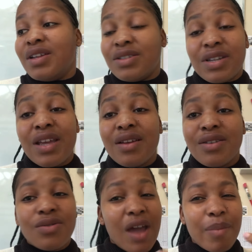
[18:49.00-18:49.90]
today
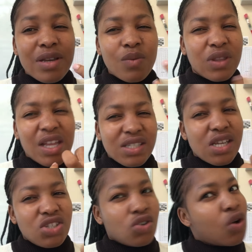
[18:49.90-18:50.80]
you come in with the
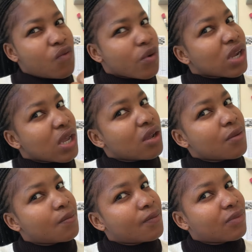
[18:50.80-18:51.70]
intention of working,
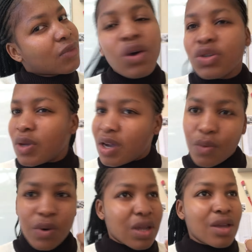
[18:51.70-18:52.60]
because we are
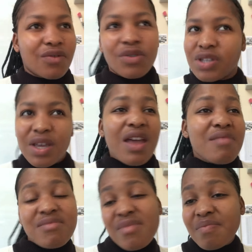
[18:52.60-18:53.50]
working for. Se-
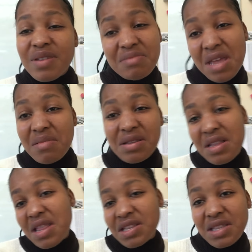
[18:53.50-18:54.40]
but ma'am, it's
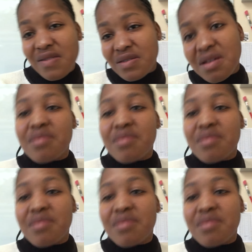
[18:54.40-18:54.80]
the last day of school.